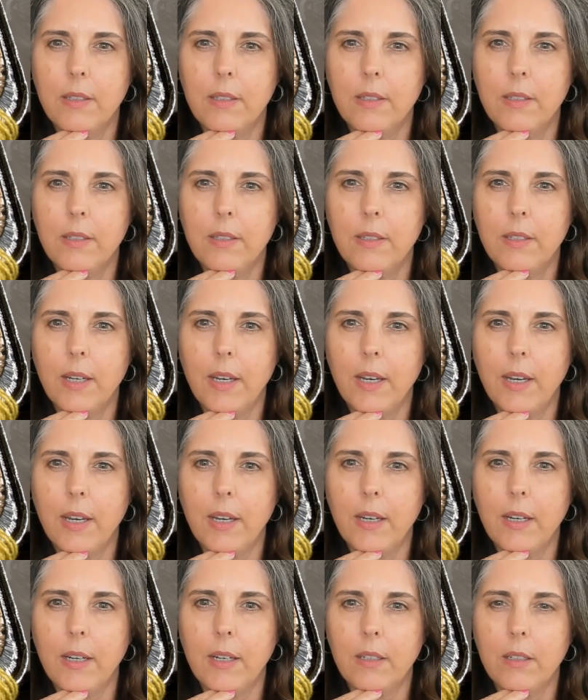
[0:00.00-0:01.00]

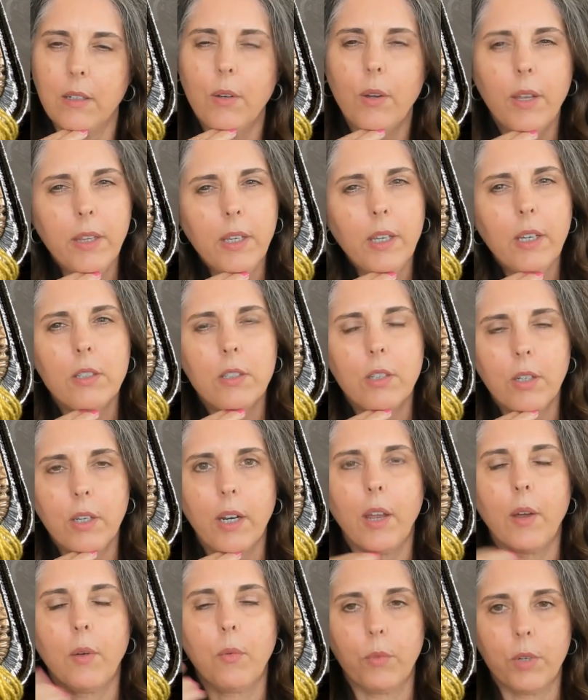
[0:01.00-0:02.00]
day. No, I think I took it
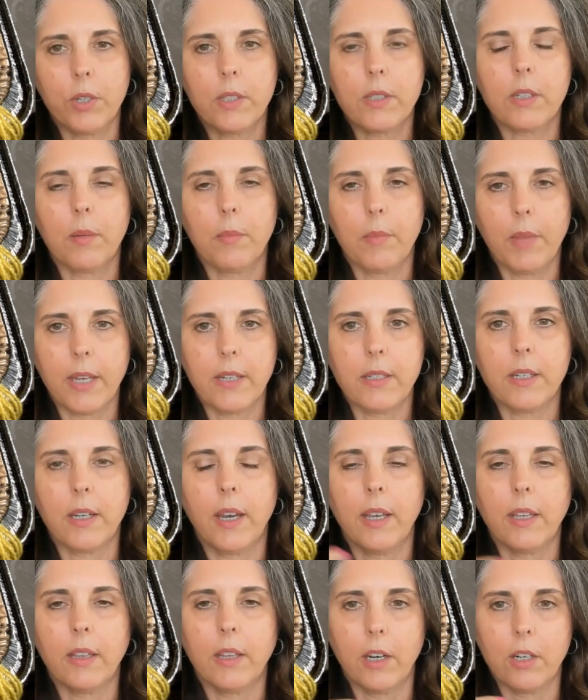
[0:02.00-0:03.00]
out and rinsed them that
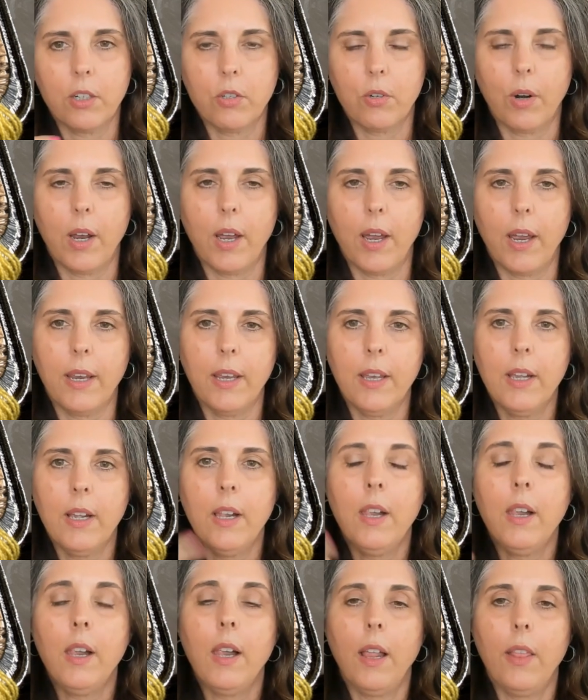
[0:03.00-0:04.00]
day and let it dry.
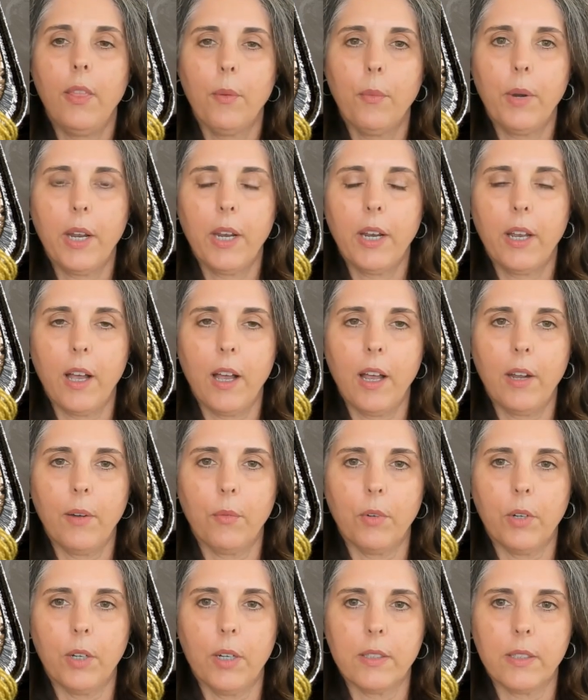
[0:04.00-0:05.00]
And then what I got
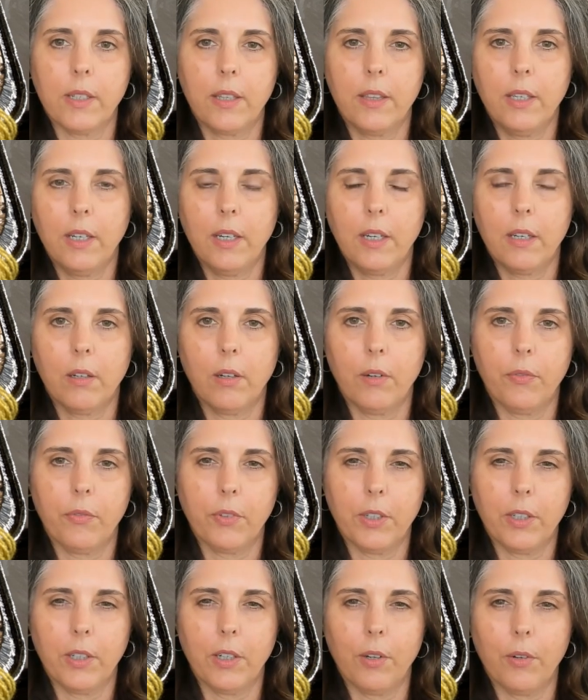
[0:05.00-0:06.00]
was, I think
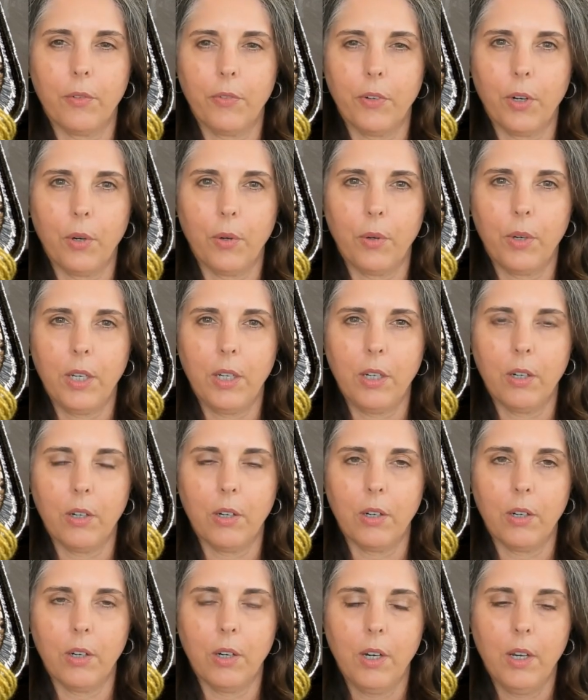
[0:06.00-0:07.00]
hopefully another photo
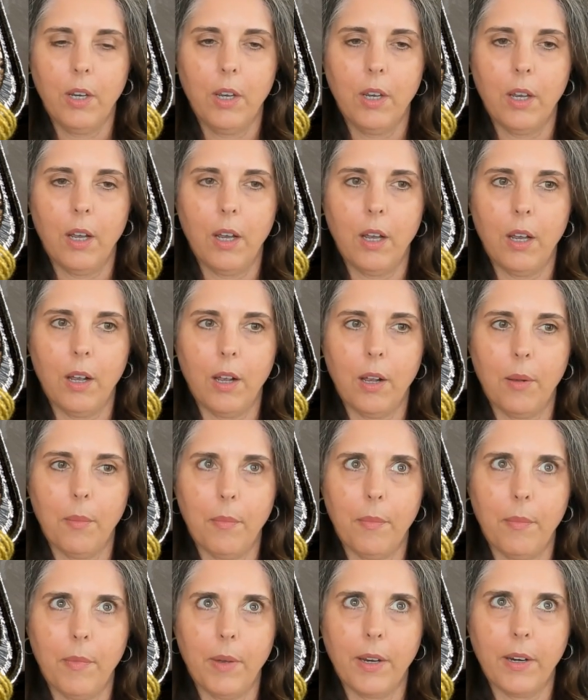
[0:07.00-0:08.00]
here,
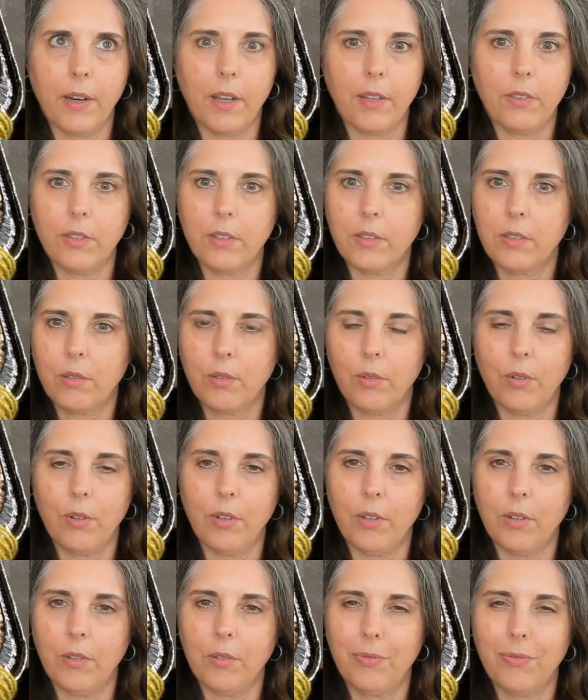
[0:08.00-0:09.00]
I got this sort
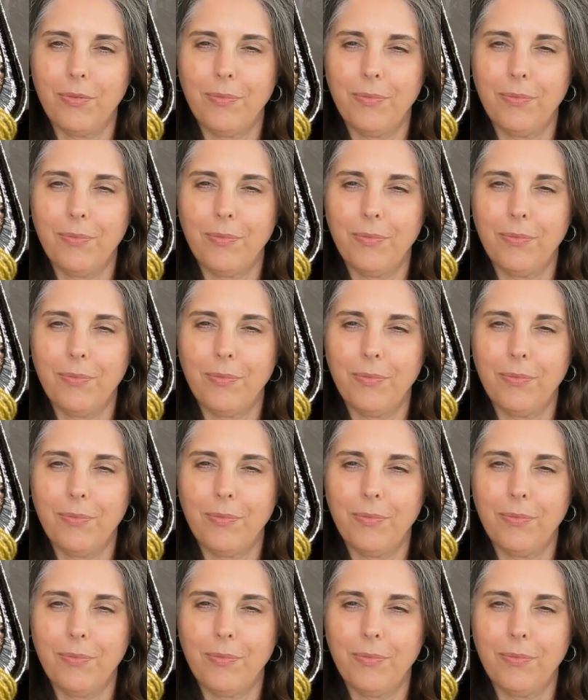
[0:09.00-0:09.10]
of